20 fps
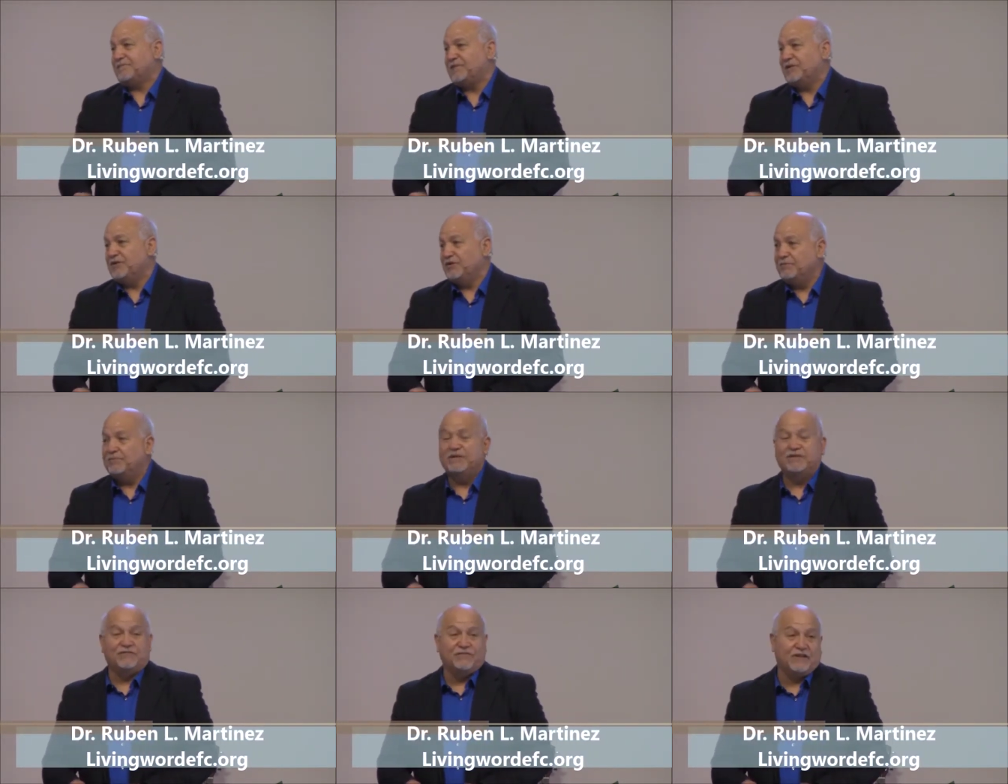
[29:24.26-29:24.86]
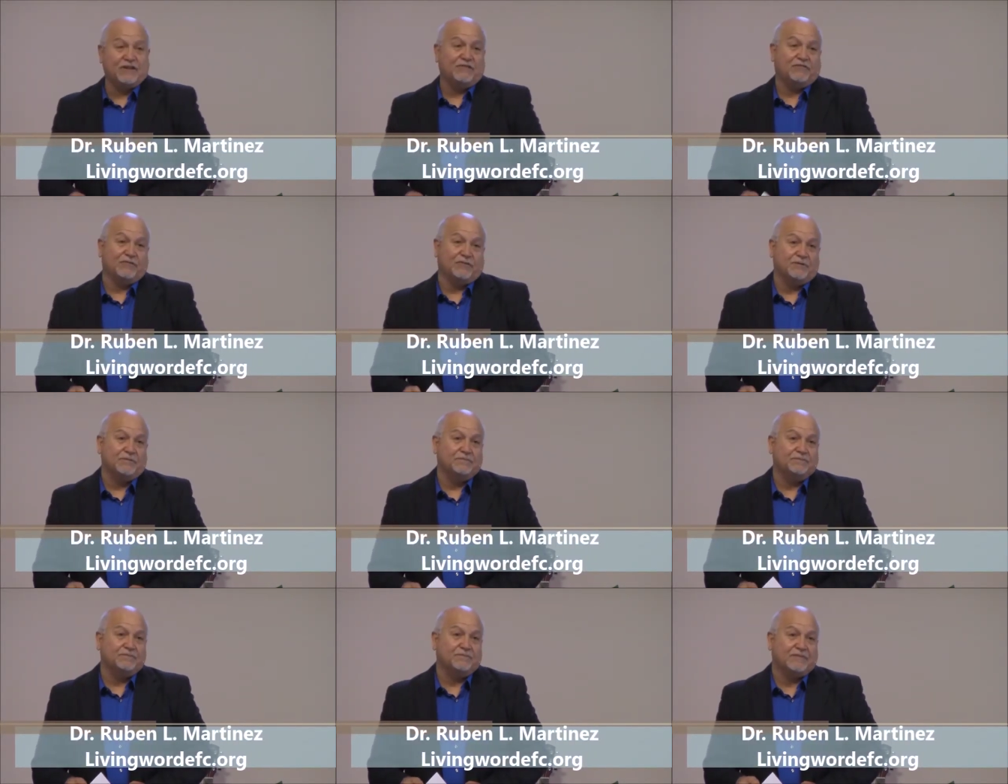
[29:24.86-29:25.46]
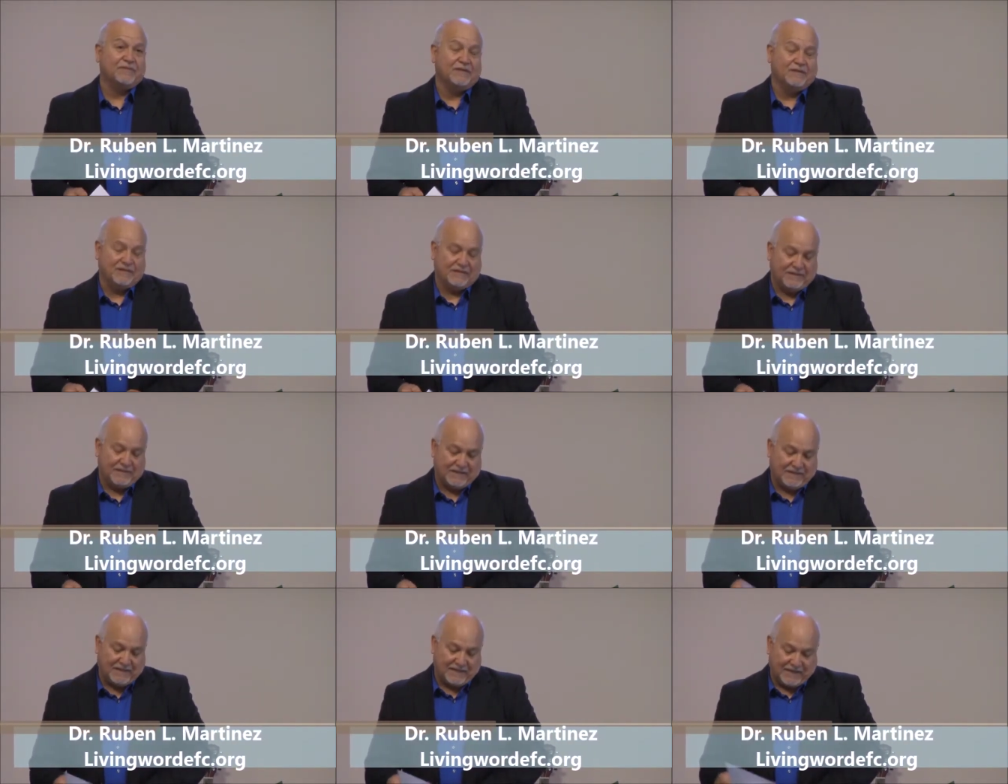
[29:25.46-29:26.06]
You've been faithful,
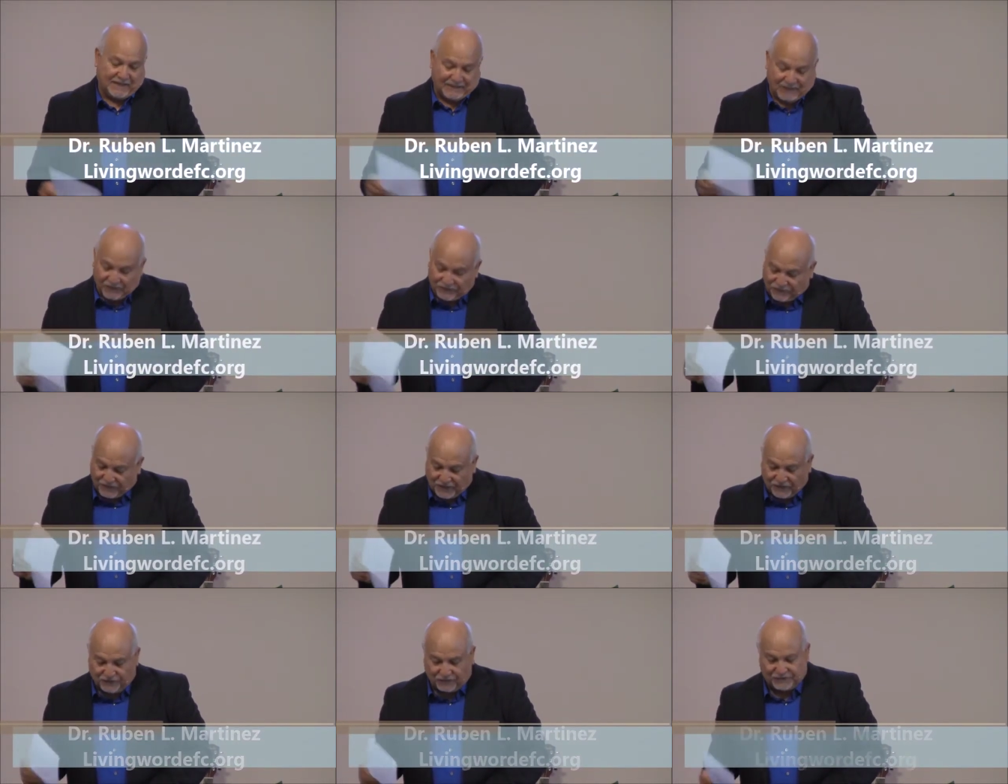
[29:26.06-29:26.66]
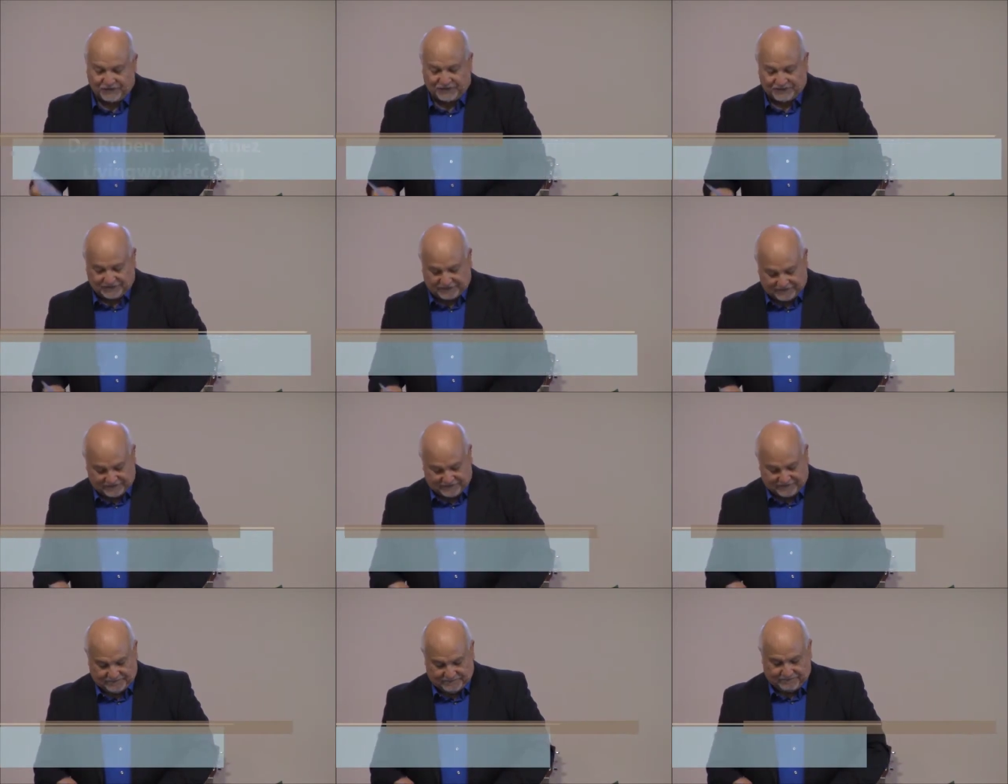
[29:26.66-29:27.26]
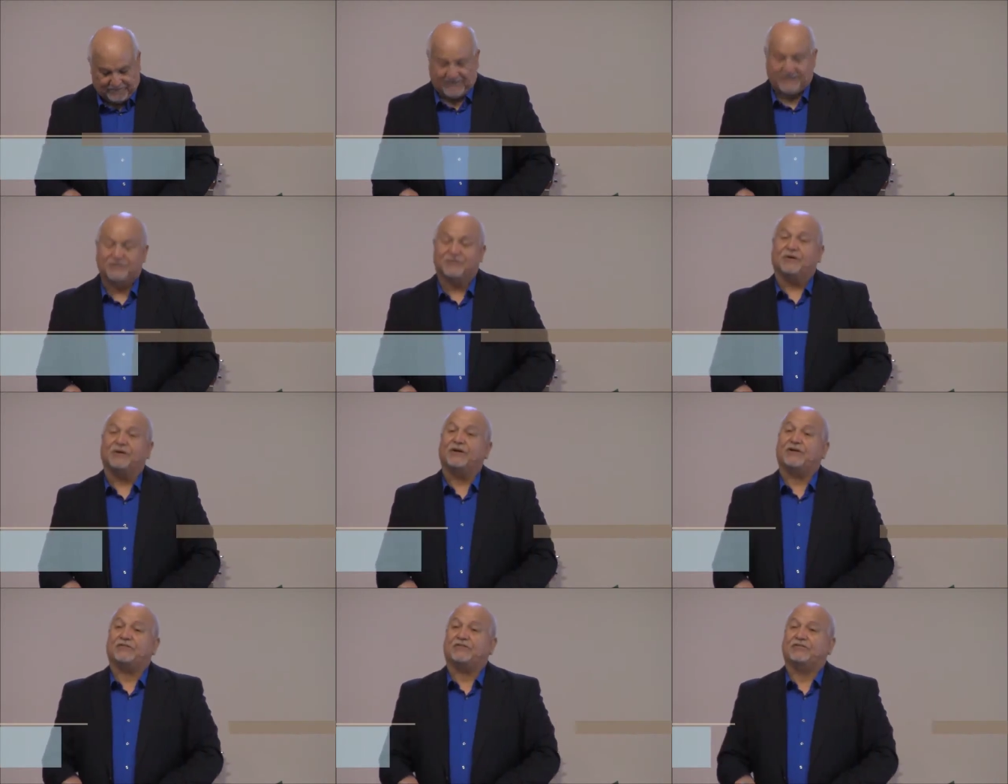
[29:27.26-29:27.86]
and that faithfulness pays
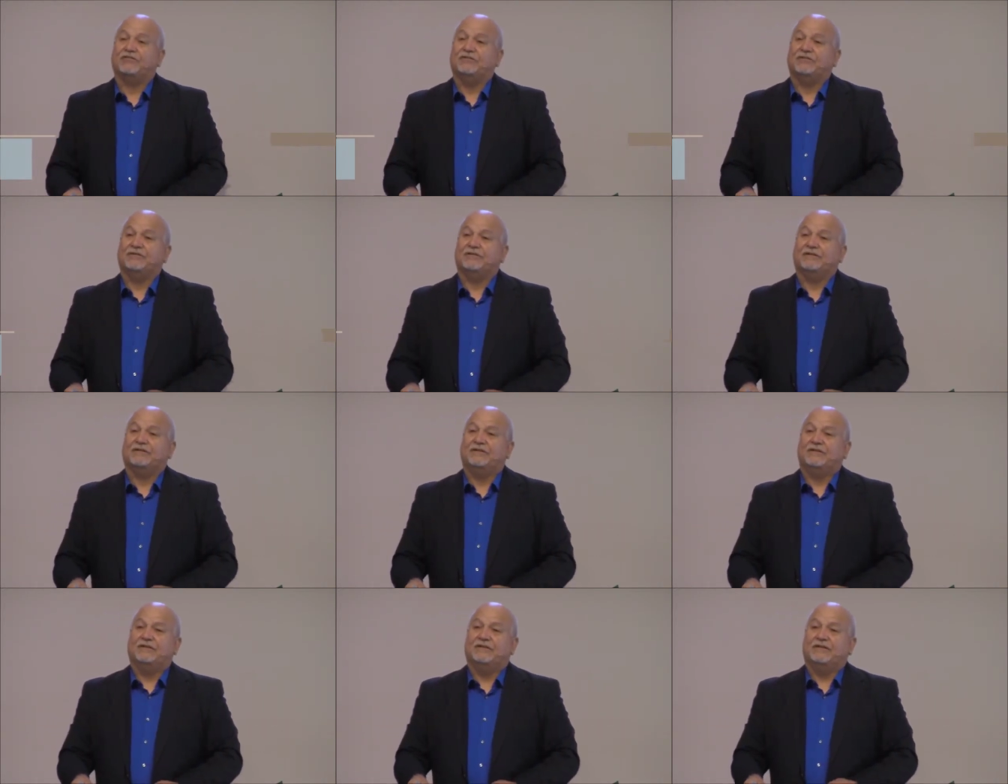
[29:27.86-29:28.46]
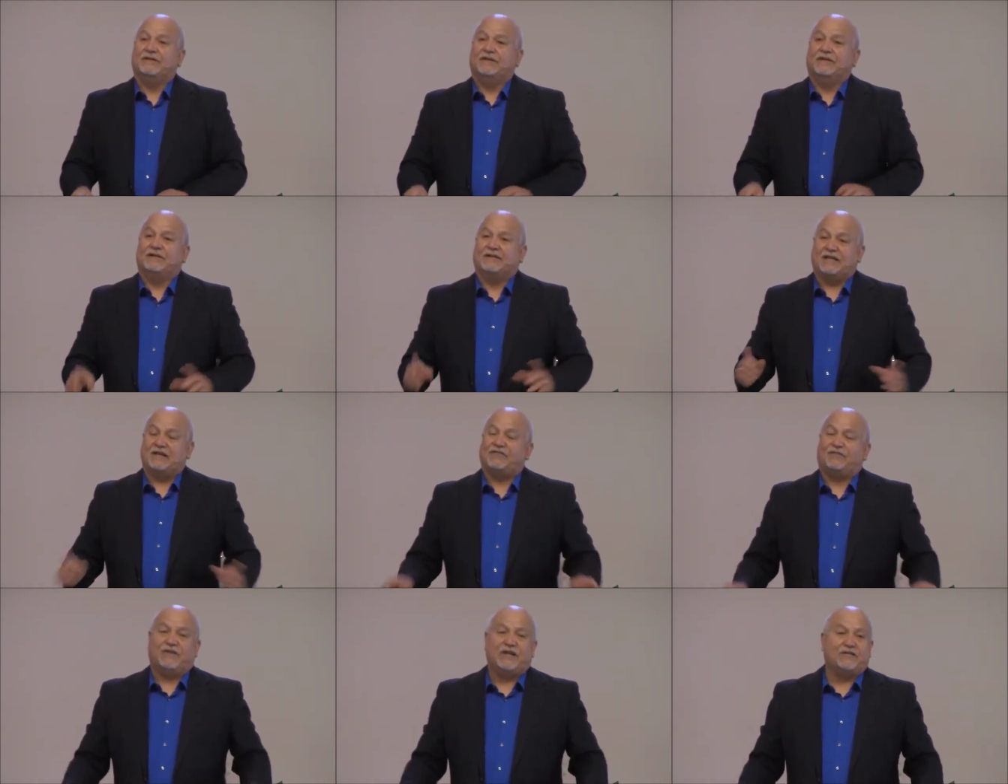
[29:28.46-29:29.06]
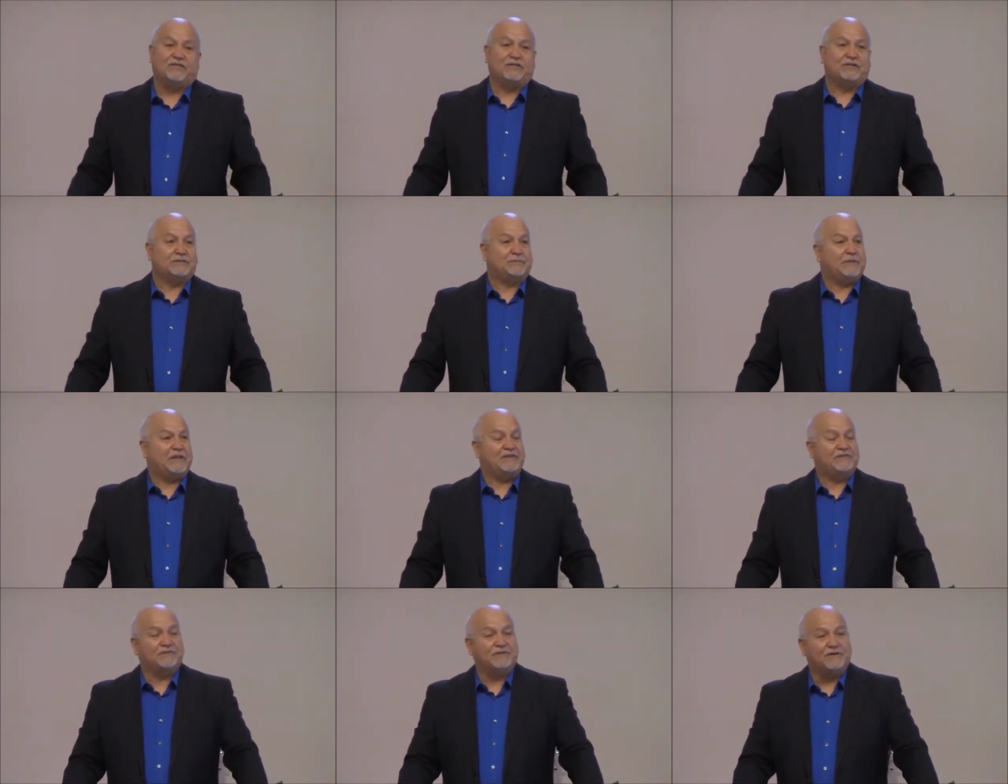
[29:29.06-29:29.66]
off. That faithfulness
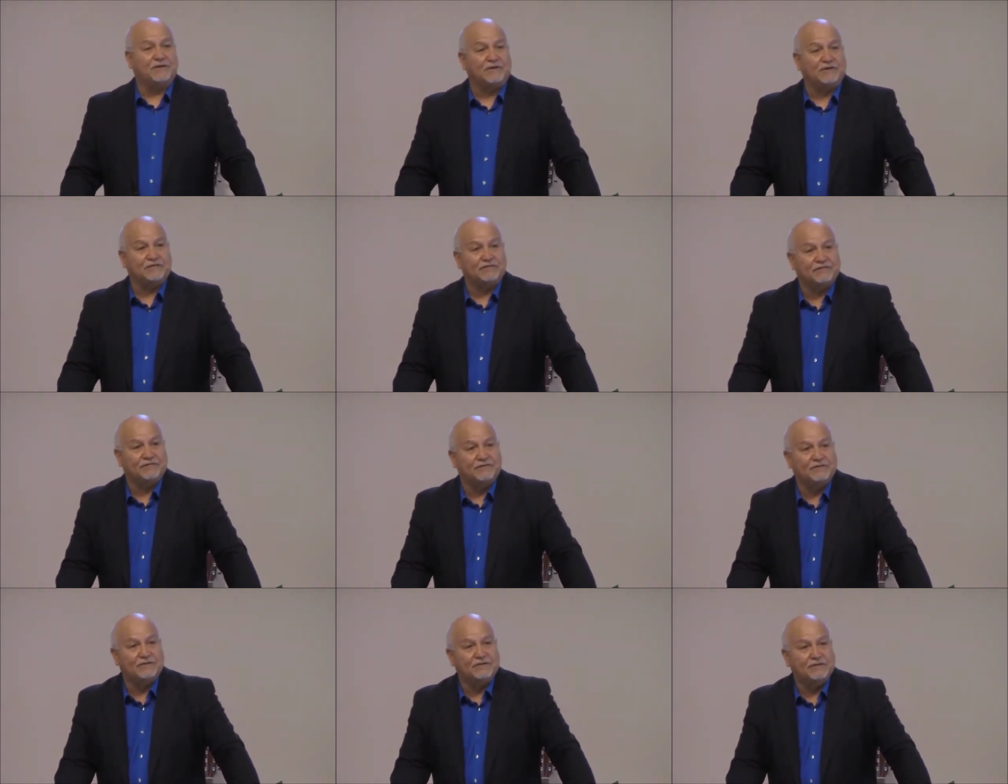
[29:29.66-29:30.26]
pays off.